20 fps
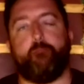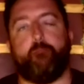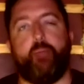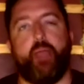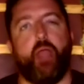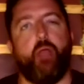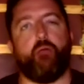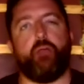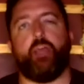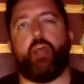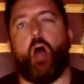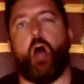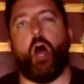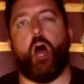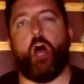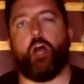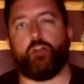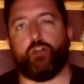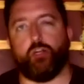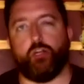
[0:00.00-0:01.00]
Perry
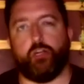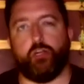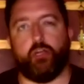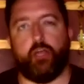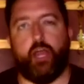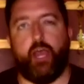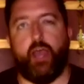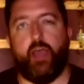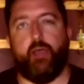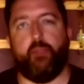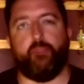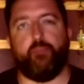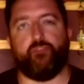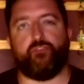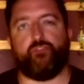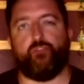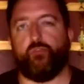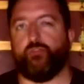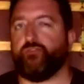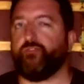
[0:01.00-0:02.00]
Potter and the
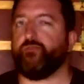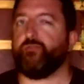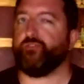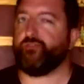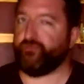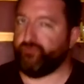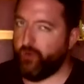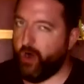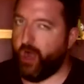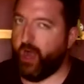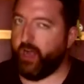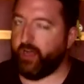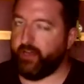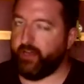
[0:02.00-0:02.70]
Sorcerer's Rock.